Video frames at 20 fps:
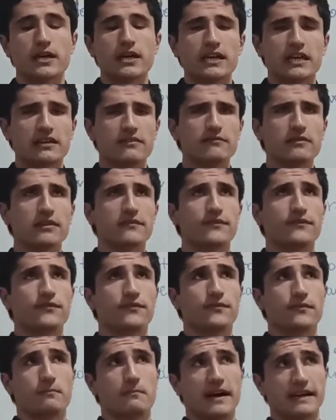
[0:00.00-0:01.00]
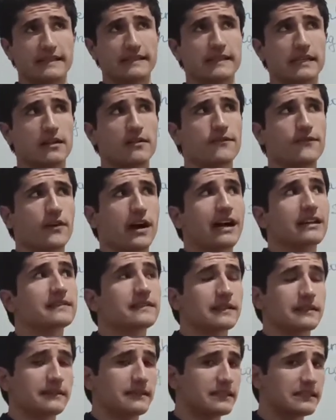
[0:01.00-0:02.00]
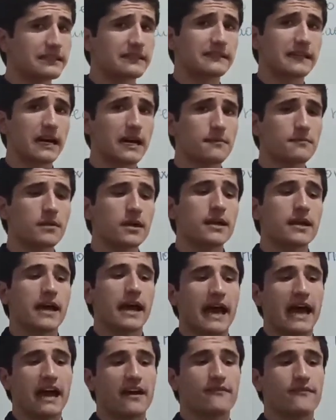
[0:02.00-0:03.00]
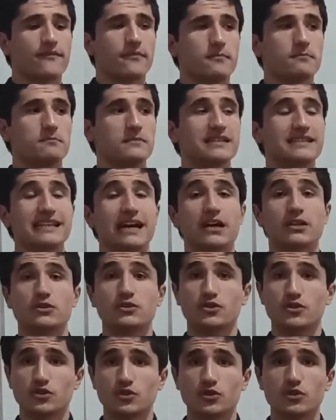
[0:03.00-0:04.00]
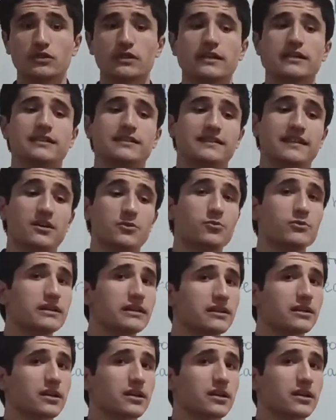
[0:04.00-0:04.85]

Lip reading: even if myself until this time have misunderstood the real